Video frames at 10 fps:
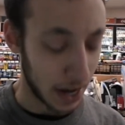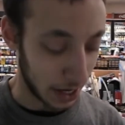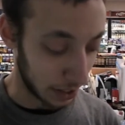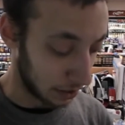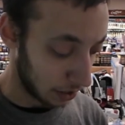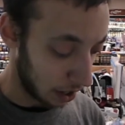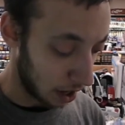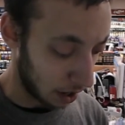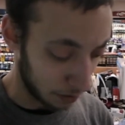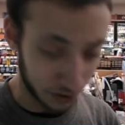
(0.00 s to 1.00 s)
and
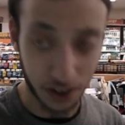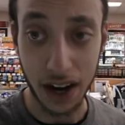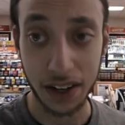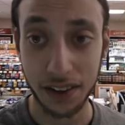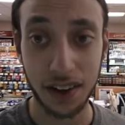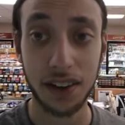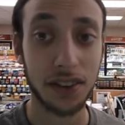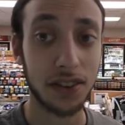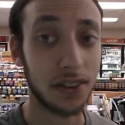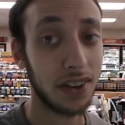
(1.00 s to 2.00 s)

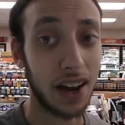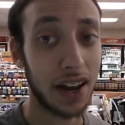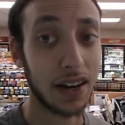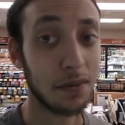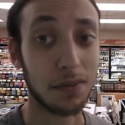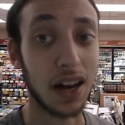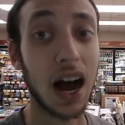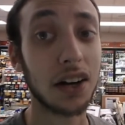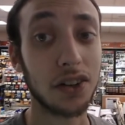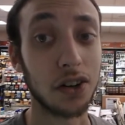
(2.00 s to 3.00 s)
scientists and
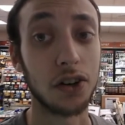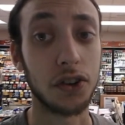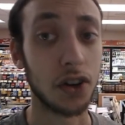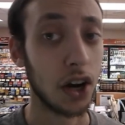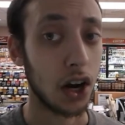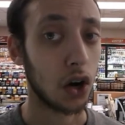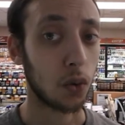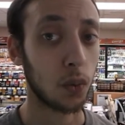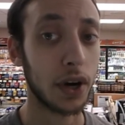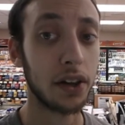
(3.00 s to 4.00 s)
doctors
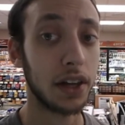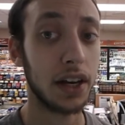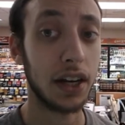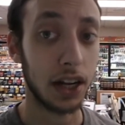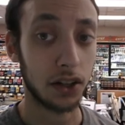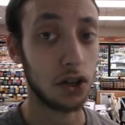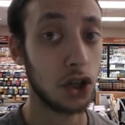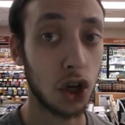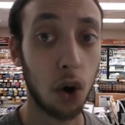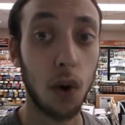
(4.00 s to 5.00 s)
really get to
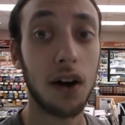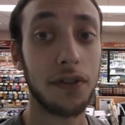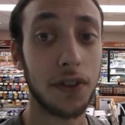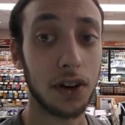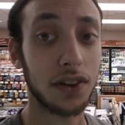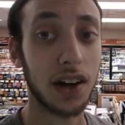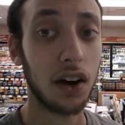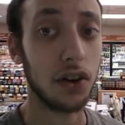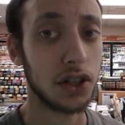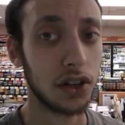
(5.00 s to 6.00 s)
show off their
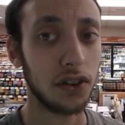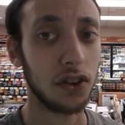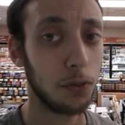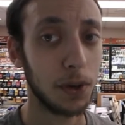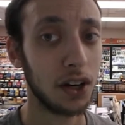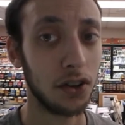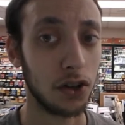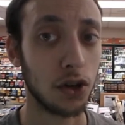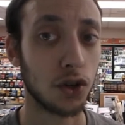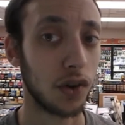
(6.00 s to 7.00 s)
intelligence is because
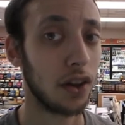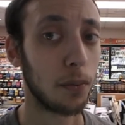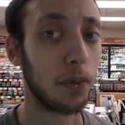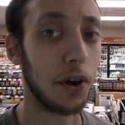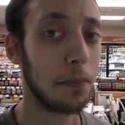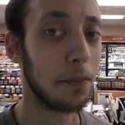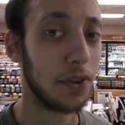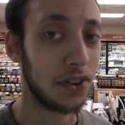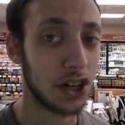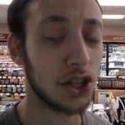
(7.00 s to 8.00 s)
usually they're put in
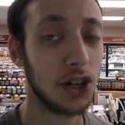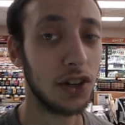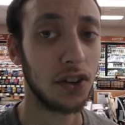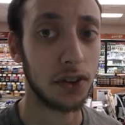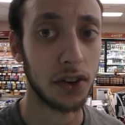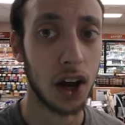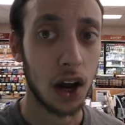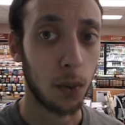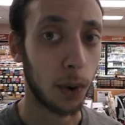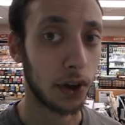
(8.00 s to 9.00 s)
positions
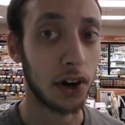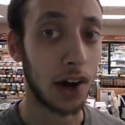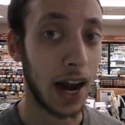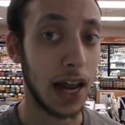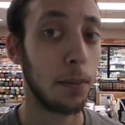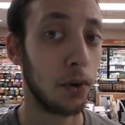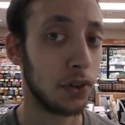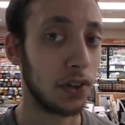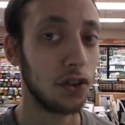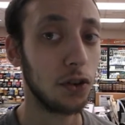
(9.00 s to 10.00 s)
where they're able
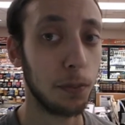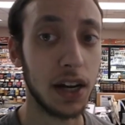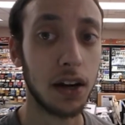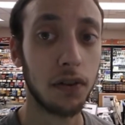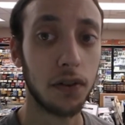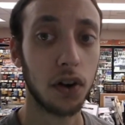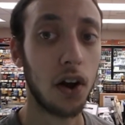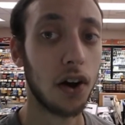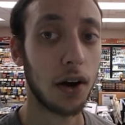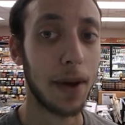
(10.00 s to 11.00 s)
to speak for
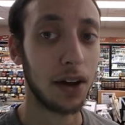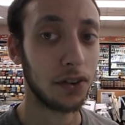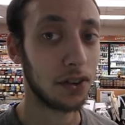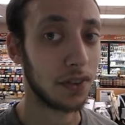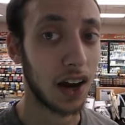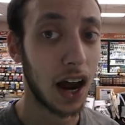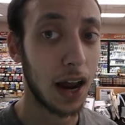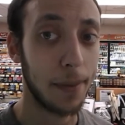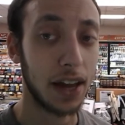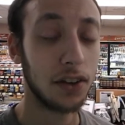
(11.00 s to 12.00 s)
long amounts of
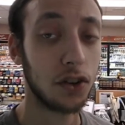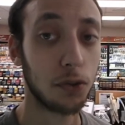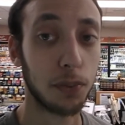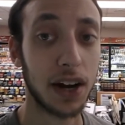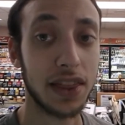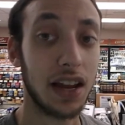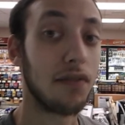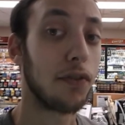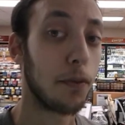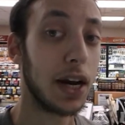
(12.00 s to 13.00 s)
time and spread the
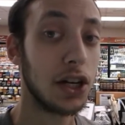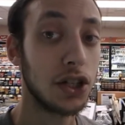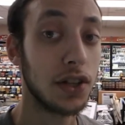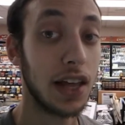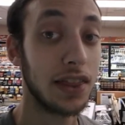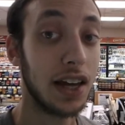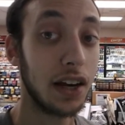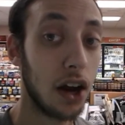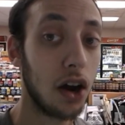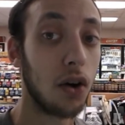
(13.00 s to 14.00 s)
information that
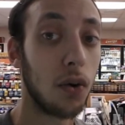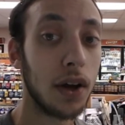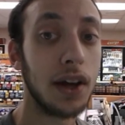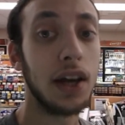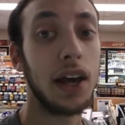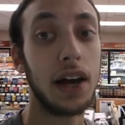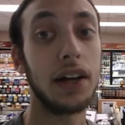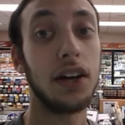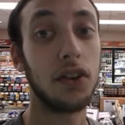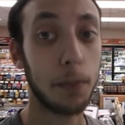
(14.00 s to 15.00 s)
they know.
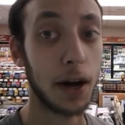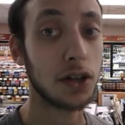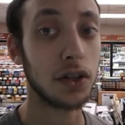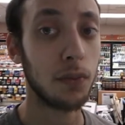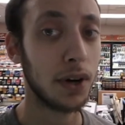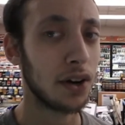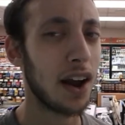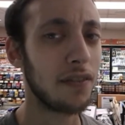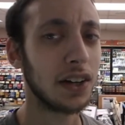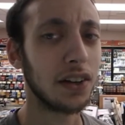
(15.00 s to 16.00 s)
And especially when you're
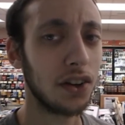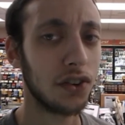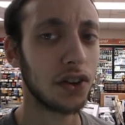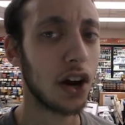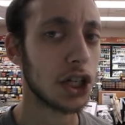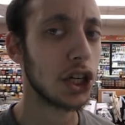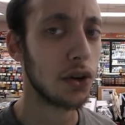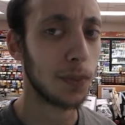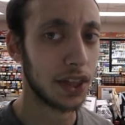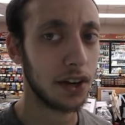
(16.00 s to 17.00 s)
having a
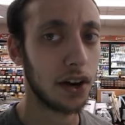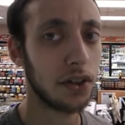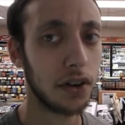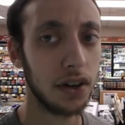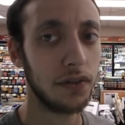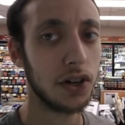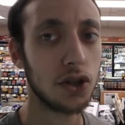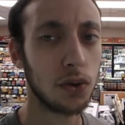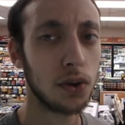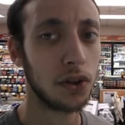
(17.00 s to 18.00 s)
discussion with another
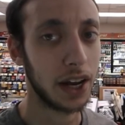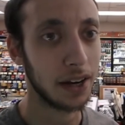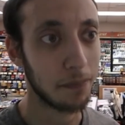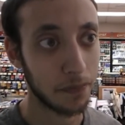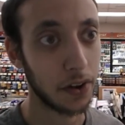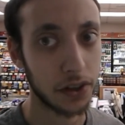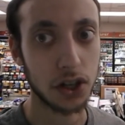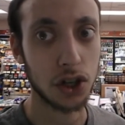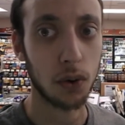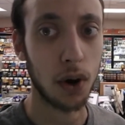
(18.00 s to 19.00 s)
individual, like on the
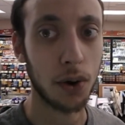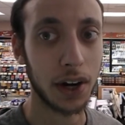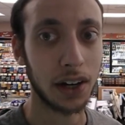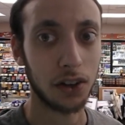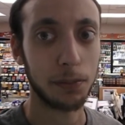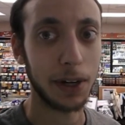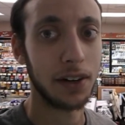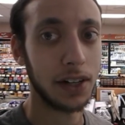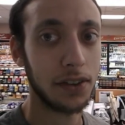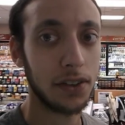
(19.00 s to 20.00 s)
Joe Rogan
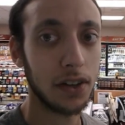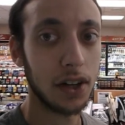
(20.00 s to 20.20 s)
Experience,